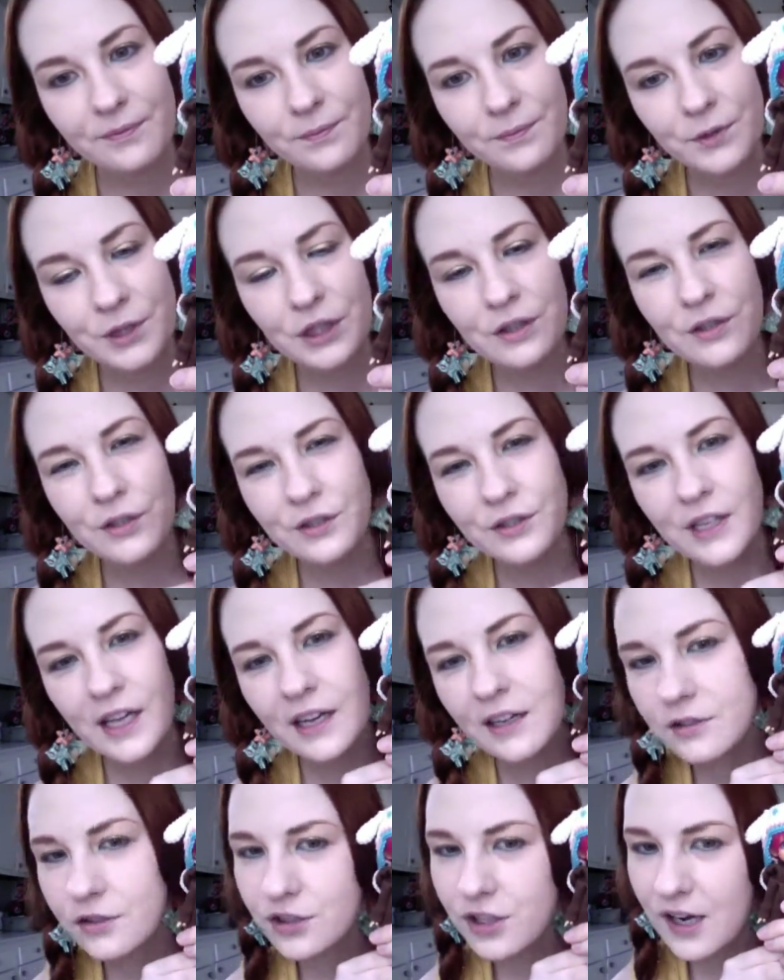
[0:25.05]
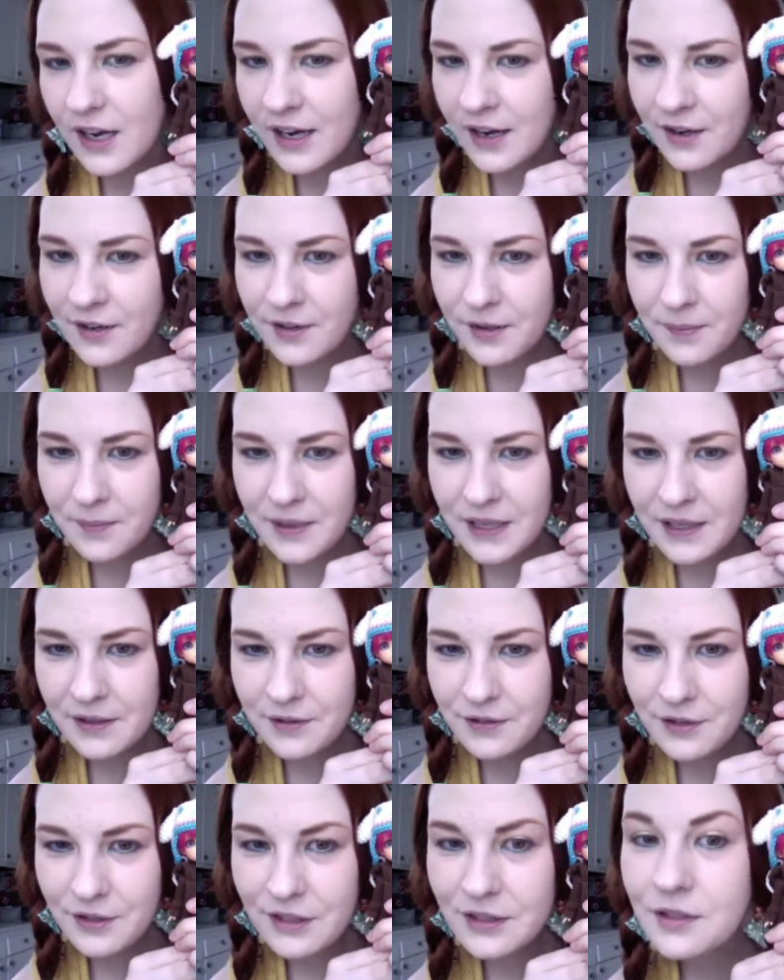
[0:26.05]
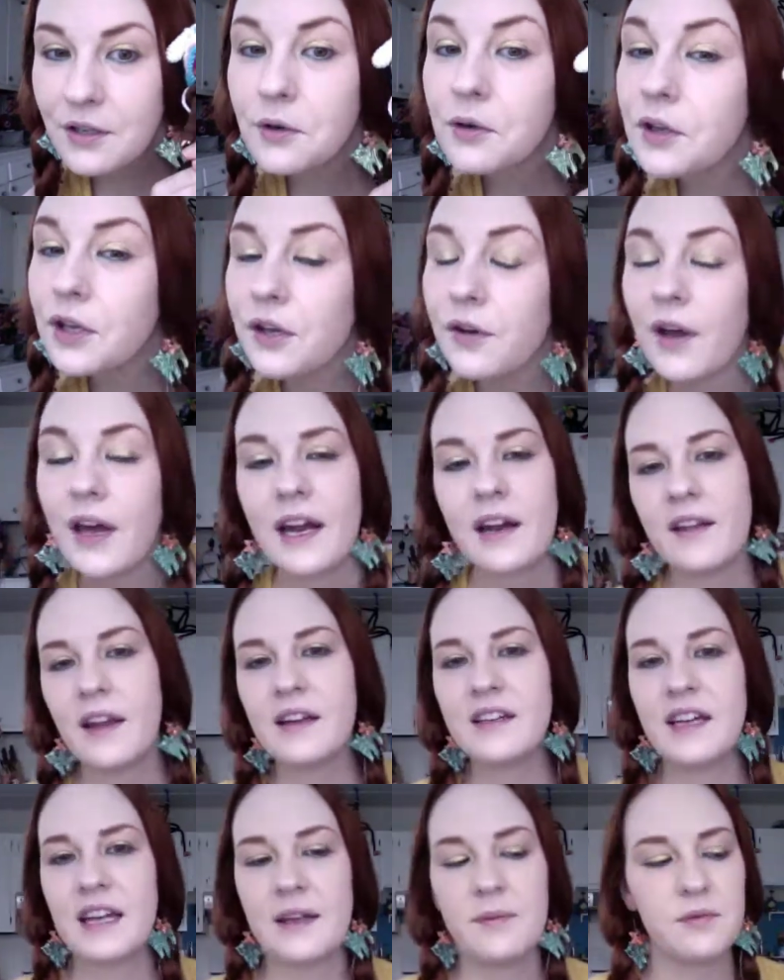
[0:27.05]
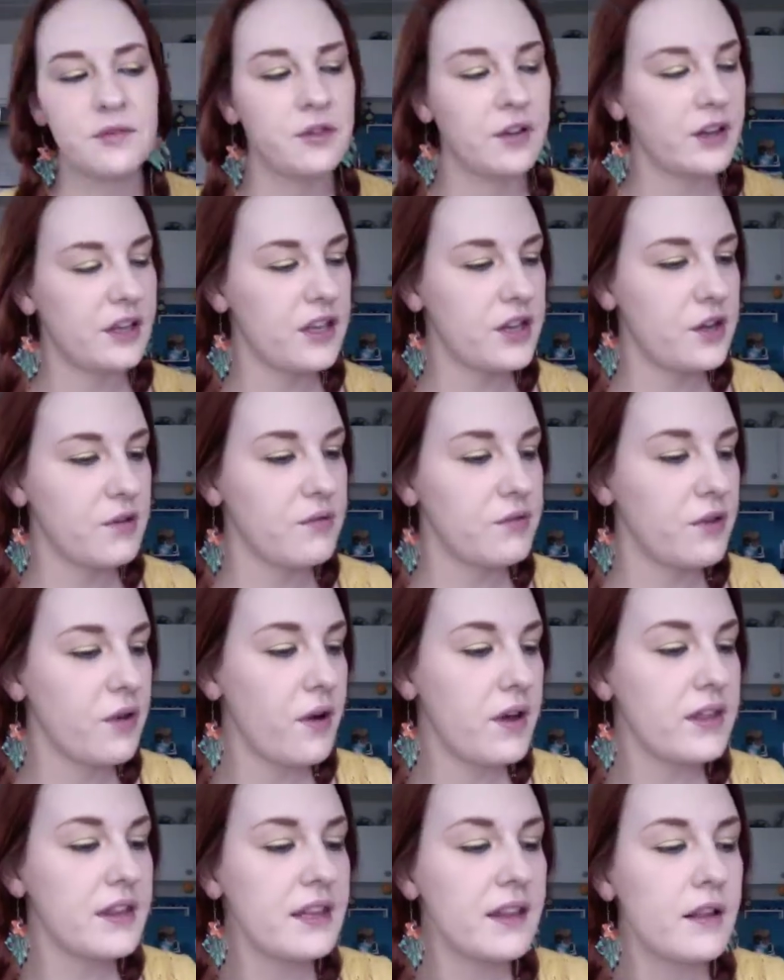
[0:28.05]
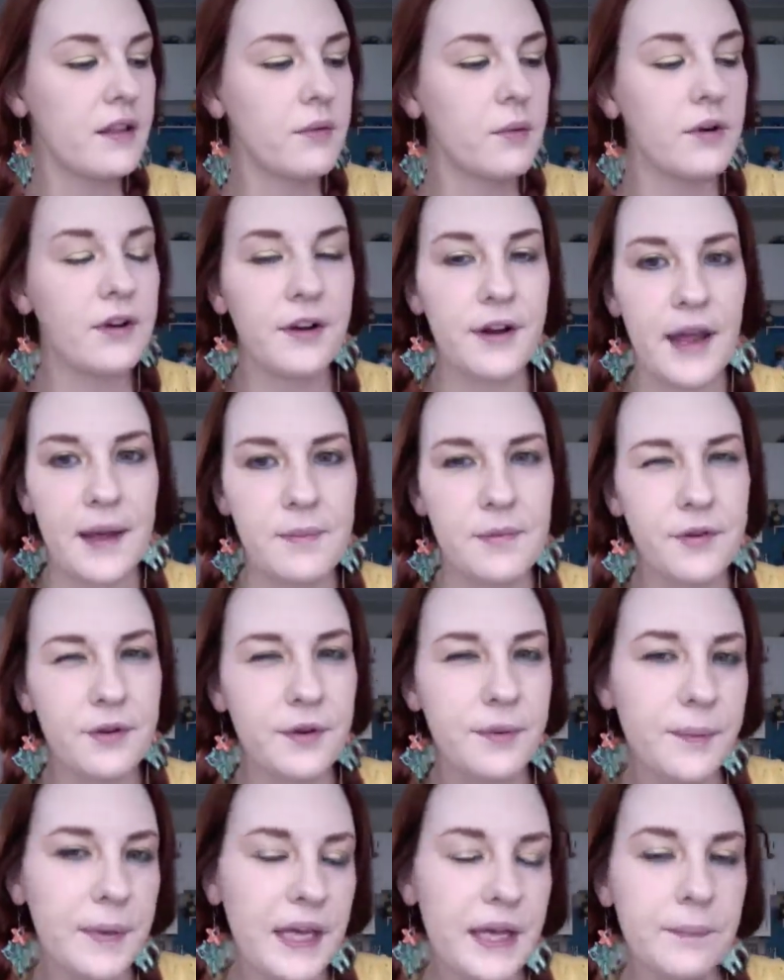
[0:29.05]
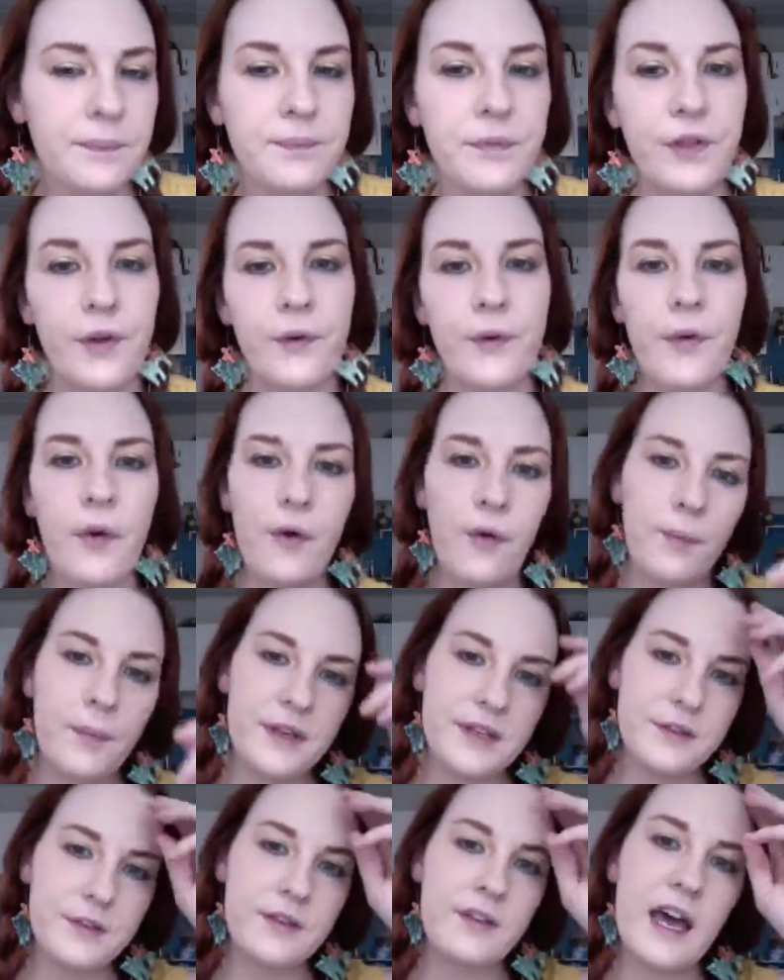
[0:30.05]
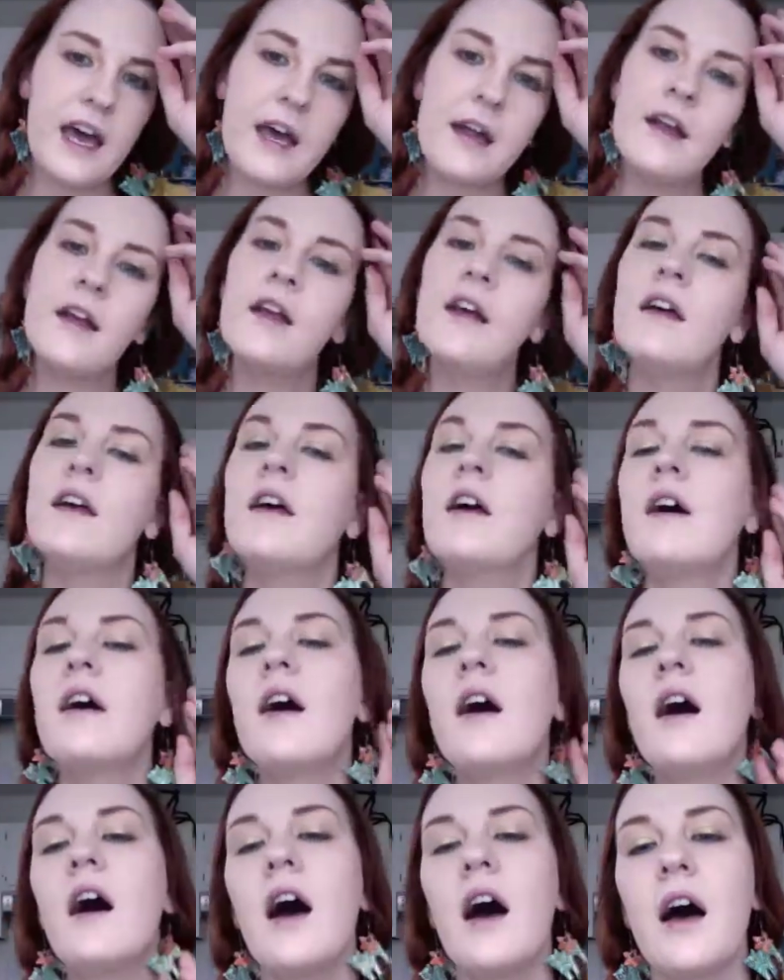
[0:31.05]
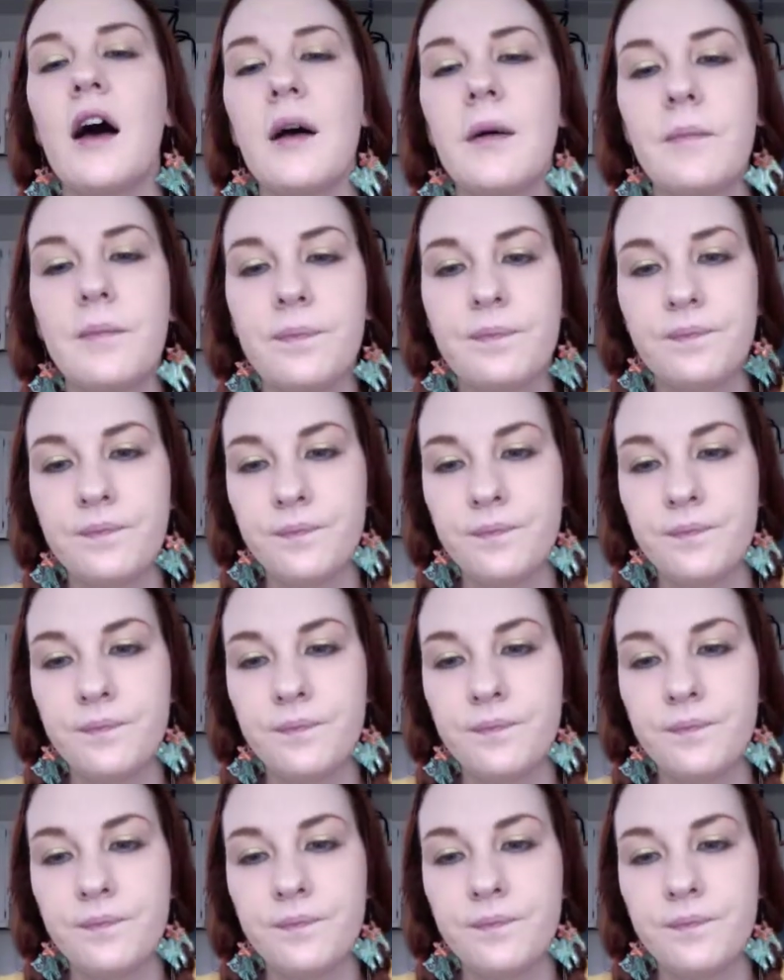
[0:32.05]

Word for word: she looks like a Shire to me. She's so cute, and that name's really cute. So I think that's what her name's going to be. Don't hold me to that. Um,